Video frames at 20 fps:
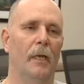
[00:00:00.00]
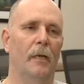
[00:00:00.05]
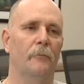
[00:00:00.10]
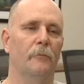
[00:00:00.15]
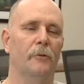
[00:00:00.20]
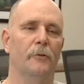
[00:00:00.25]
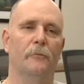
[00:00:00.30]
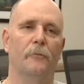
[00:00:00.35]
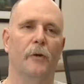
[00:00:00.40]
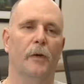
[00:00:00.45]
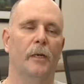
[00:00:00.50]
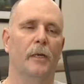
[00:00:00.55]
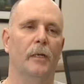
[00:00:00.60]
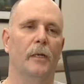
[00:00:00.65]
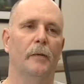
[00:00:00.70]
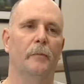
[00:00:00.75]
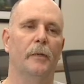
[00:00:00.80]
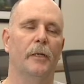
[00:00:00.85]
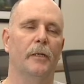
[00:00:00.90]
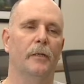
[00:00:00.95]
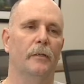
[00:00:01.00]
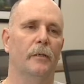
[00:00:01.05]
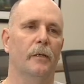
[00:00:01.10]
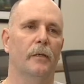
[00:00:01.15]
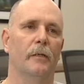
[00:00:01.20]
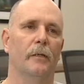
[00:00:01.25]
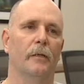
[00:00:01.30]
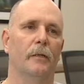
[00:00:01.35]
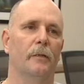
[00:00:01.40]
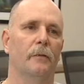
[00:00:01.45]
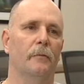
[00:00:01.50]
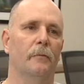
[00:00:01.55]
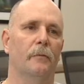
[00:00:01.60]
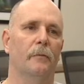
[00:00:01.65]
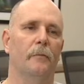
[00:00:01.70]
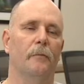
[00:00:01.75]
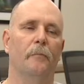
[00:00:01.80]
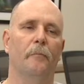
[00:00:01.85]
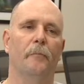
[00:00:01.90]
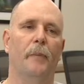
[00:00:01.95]
life was very limited.
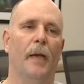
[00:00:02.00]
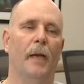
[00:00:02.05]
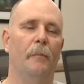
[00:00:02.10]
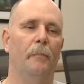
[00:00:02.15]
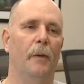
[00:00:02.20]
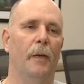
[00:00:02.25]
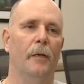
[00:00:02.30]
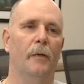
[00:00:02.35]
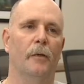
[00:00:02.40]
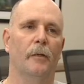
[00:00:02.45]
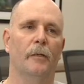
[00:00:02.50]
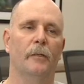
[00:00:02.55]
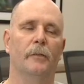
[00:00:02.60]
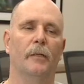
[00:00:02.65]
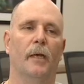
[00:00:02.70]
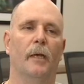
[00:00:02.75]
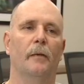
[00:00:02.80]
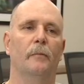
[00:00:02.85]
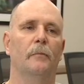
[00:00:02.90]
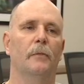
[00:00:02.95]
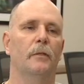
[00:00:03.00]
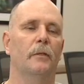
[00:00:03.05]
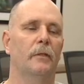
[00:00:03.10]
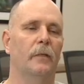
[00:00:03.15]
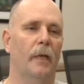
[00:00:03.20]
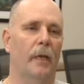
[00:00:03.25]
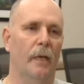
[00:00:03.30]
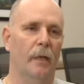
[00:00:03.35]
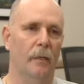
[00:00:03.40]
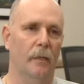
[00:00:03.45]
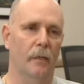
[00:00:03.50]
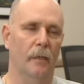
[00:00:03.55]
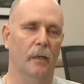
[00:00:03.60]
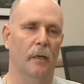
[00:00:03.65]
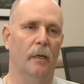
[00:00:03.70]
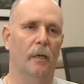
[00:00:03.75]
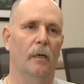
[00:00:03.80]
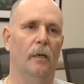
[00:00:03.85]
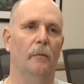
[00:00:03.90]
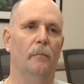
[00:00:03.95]
Back pain all the time, standing
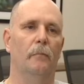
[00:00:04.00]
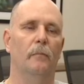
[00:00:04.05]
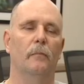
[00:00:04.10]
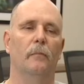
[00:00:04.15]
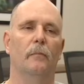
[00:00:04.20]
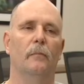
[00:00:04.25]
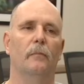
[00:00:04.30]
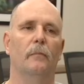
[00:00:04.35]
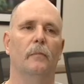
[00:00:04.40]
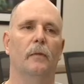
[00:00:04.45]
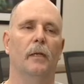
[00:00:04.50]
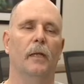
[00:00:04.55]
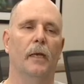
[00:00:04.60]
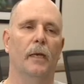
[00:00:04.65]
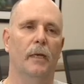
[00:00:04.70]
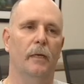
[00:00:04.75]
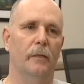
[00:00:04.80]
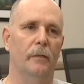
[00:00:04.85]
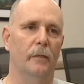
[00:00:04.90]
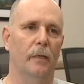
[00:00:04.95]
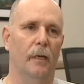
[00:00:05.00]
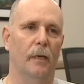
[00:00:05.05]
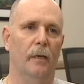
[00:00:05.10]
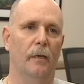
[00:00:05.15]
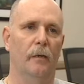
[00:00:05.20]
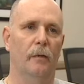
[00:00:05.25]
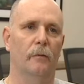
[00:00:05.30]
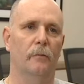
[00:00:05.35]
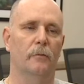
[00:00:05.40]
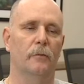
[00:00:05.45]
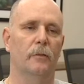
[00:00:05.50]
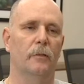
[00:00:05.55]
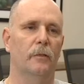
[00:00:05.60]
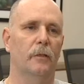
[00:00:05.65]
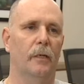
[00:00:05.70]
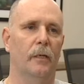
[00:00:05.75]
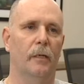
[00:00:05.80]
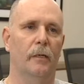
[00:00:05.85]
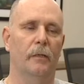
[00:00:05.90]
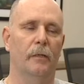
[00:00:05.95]
up, laying down,
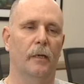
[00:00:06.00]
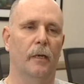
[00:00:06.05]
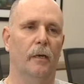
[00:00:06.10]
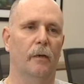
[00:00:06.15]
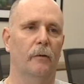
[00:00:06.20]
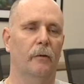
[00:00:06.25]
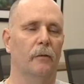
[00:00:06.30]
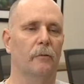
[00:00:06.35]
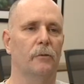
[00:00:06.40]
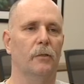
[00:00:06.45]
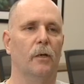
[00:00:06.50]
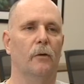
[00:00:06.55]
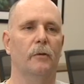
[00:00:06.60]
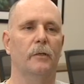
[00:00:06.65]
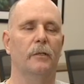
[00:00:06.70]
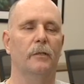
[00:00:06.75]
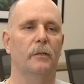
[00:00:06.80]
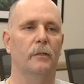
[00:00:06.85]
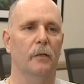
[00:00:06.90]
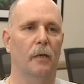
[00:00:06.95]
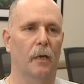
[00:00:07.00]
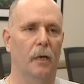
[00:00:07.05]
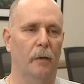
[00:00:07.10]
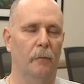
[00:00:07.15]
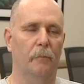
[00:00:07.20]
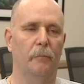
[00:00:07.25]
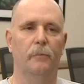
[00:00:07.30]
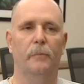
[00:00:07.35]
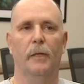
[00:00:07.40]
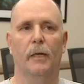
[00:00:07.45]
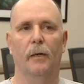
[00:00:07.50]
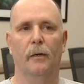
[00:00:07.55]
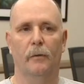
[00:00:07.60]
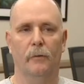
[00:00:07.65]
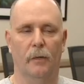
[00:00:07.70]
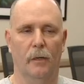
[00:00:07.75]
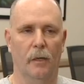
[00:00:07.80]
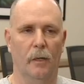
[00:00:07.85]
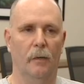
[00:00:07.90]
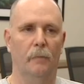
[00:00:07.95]
sitting down. I was always up,
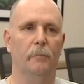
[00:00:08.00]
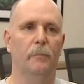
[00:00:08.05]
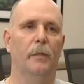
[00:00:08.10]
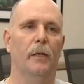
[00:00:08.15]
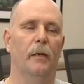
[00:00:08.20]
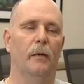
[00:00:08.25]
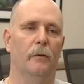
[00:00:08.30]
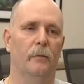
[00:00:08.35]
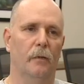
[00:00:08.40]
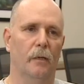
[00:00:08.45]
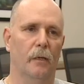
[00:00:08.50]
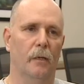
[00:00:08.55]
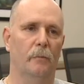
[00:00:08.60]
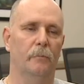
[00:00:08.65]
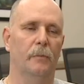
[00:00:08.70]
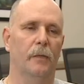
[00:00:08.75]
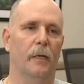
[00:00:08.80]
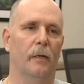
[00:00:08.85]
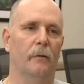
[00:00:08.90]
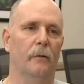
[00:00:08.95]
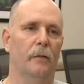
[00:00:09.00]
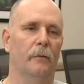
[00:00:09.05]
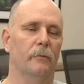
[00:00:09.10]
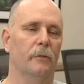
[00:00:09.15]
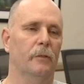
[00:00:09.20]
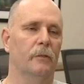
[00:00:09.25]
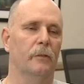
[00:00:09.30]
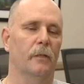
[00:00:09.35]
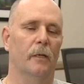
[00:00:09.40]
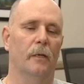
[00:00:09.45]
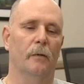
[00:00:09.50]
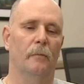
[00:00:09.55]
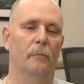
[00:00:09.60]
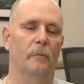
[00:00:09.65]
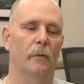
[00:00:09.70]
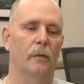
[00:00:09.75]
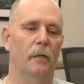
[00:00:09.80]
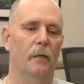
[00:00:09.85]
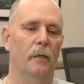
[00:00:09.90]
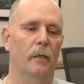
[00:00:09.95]
down, up, down, up, down.
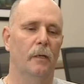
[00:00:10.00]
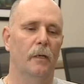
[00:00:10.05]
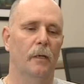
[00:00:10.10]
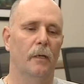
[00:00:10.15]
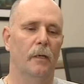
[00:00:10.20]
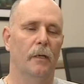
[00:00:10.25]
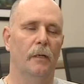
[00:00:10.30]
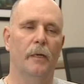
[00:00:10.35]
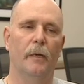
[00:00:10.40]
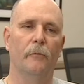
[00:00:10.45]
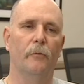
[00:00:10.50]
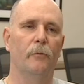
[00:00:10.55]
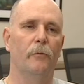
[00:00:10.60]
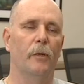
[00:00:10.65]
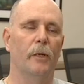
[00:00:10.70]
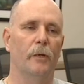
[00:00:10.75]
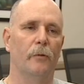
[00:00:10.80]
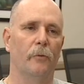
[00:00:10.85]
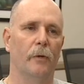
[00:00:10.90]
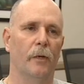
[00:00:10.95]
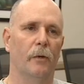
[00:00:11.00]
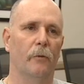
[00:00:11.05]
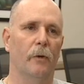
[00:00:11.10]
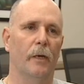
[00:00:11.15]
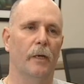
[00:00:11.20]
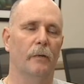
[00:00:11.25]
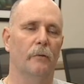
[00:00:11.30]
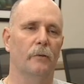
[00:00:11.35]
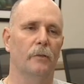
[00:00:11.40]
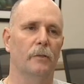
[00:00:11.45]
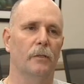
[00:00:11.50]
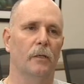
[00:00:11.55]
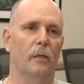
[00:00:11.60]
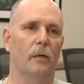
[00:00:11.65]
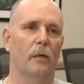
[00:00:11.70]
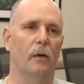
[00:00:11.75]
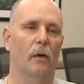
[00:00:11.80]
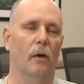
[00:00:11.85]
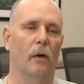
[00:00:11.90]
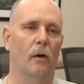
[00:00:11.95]
It never really went away. It was
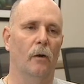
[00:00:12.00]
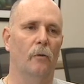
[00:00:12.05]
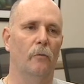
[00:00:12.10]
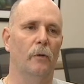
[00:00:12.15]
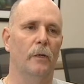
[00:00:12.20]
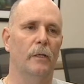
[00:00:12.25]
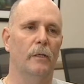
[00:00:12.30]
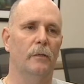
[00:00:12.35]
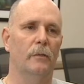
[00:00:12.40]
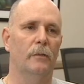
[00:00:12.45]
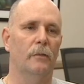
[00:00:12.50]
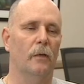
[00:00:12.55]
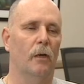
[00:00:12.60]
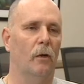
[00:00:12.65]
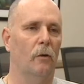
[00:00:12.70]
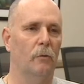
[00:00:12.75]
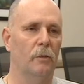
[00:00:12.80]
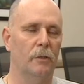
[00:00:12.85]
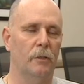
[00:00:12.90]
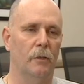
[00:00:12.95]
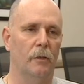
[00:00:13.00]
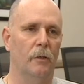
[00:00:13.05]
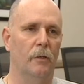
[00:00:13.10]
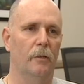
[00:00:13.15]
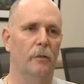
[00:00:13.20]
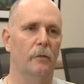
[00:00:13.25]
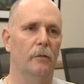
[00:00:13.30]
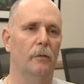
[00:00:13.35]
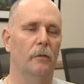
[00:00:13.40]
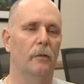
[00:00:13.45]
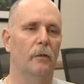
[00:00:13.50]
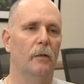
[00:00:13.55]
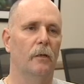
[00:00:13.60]
always hurt.